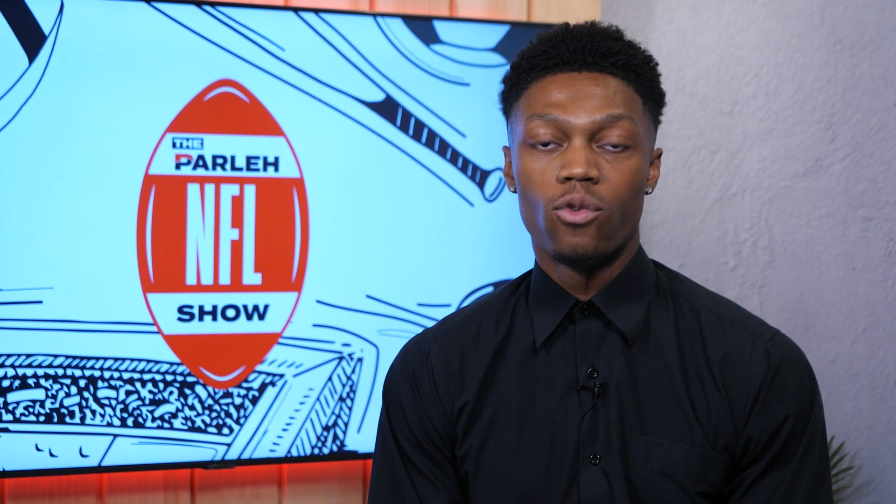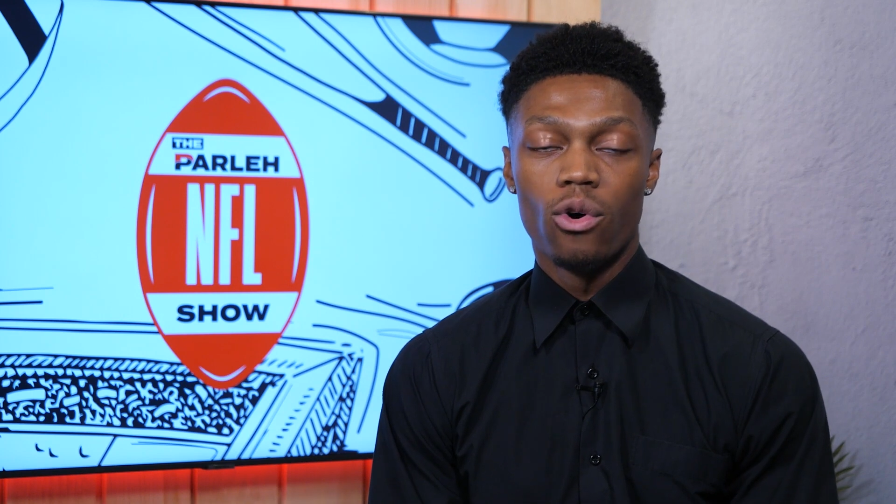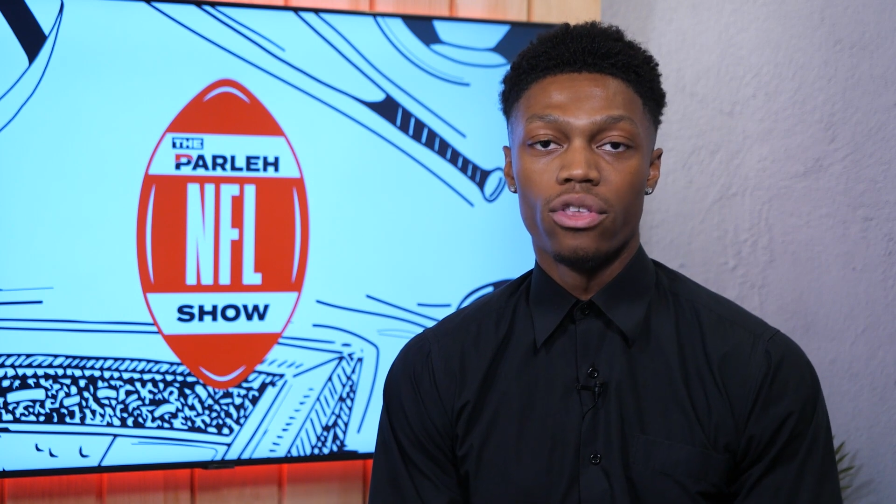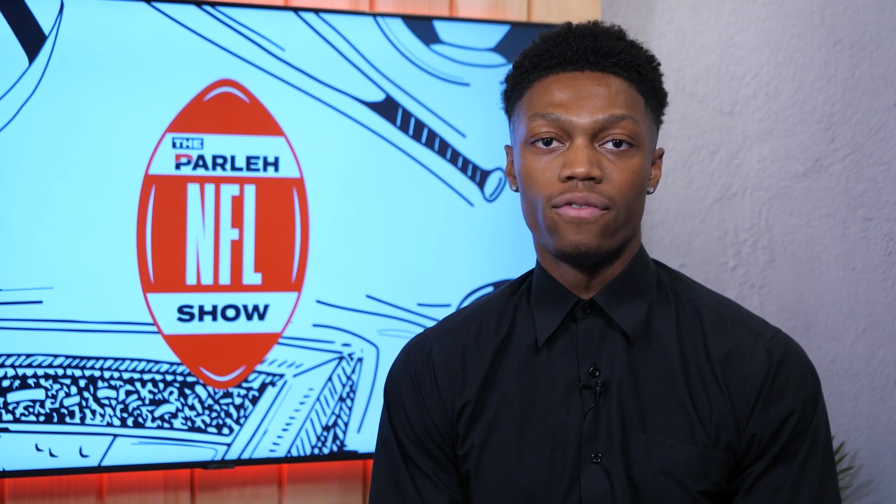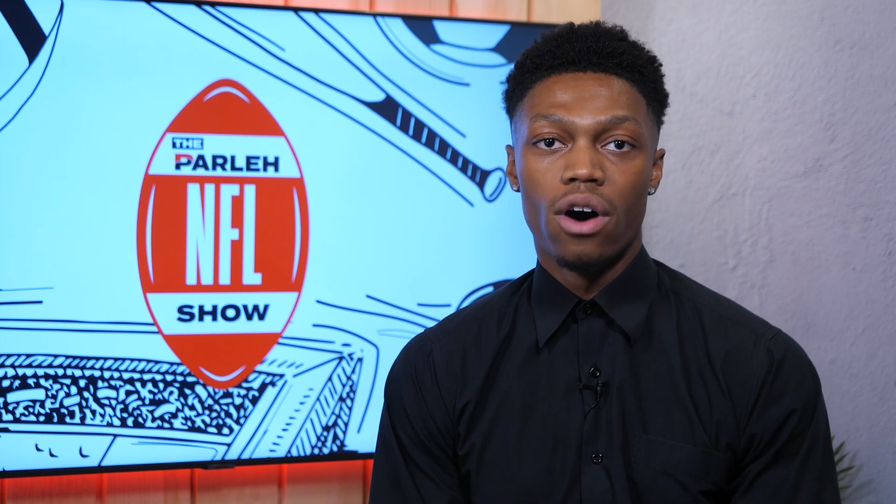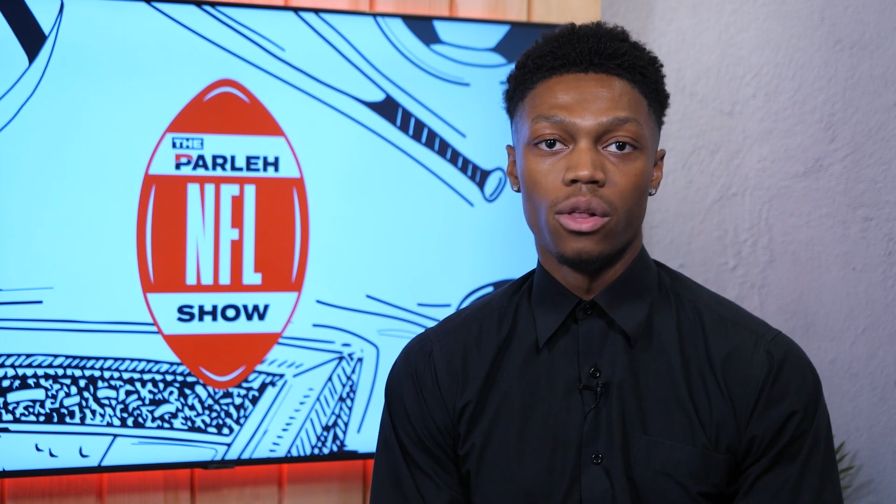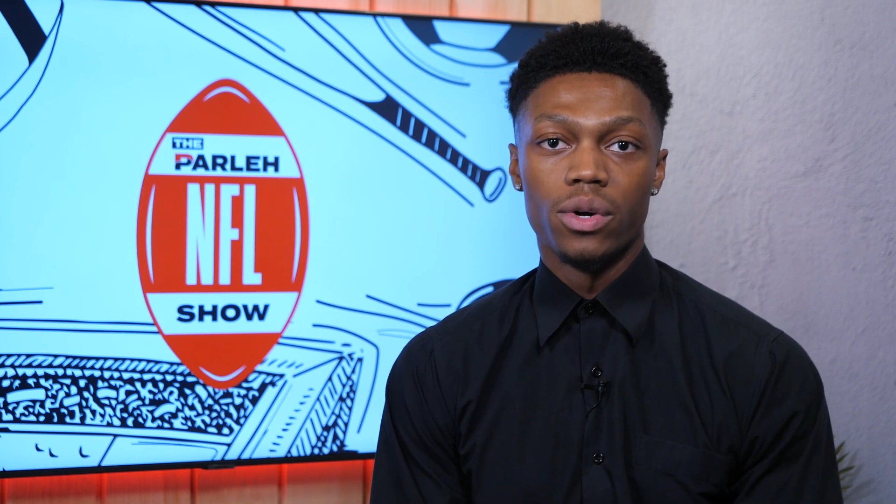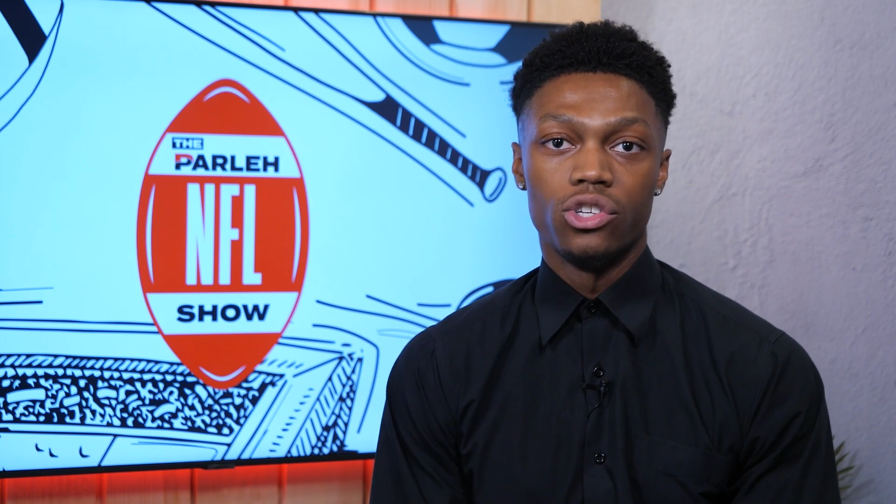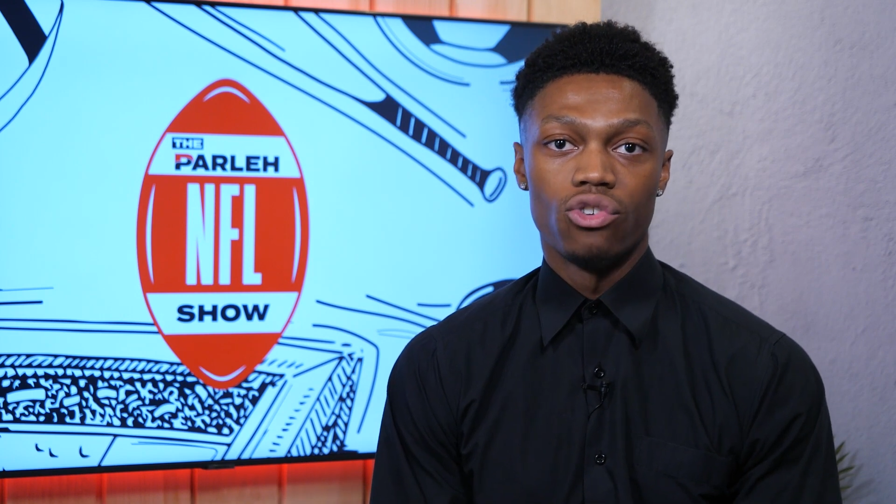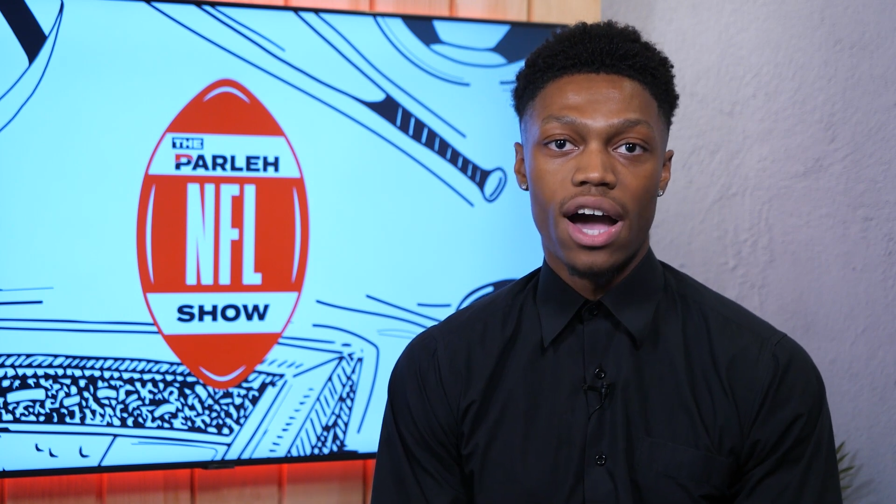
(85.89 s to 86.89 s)
for the
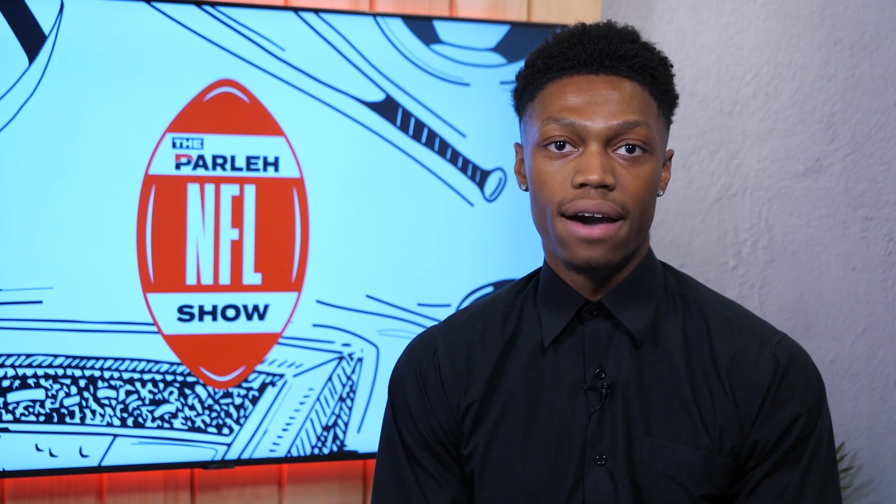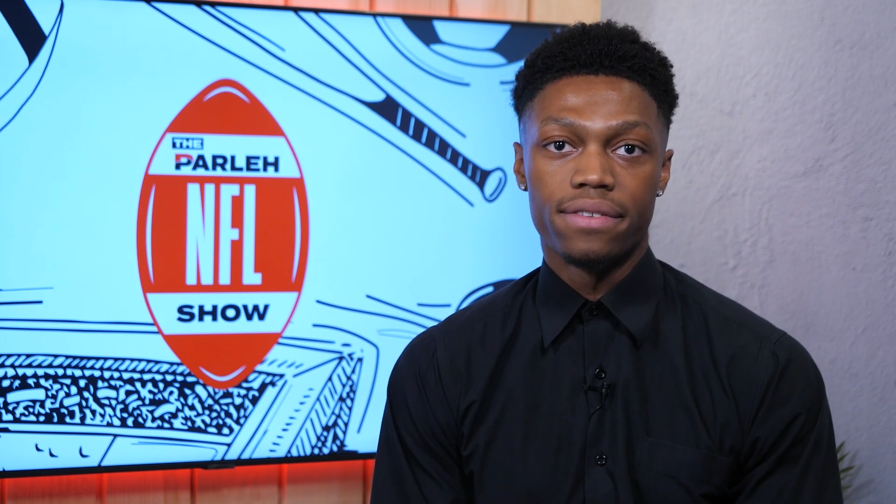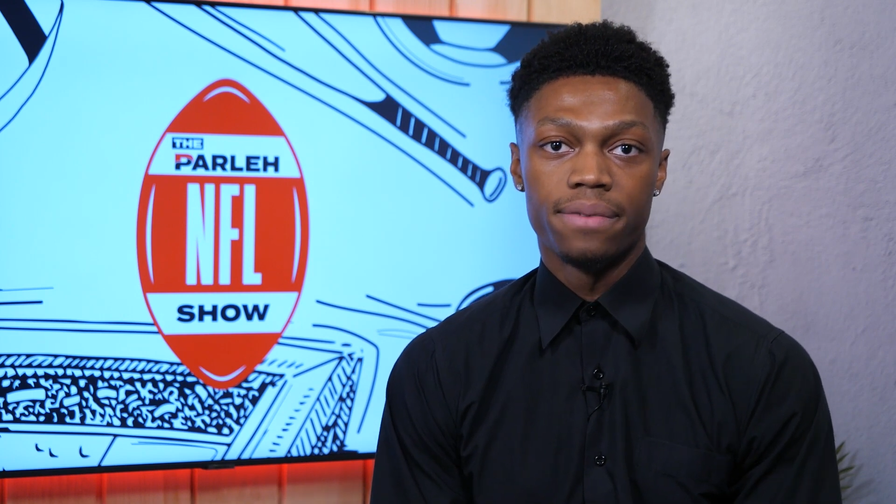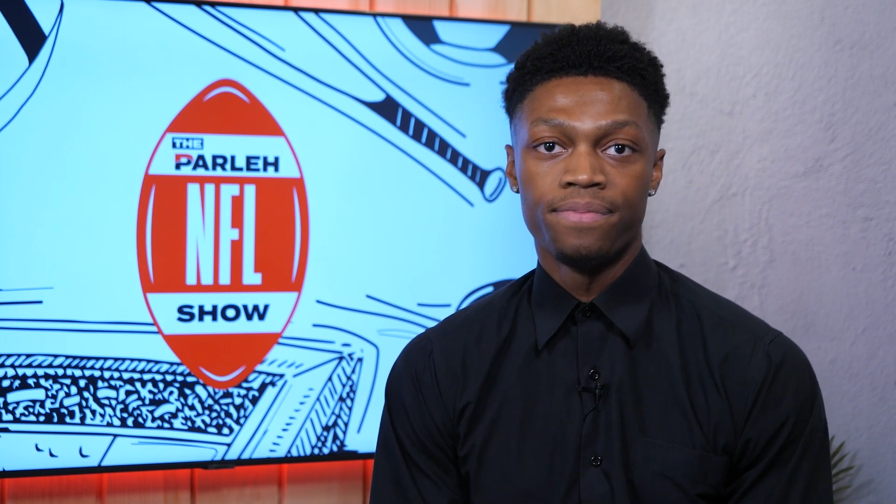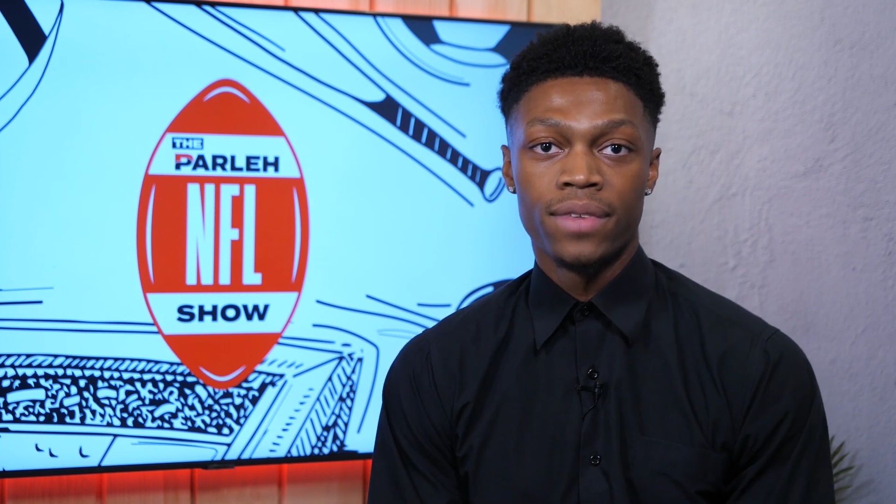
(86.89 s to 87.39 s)
following draft.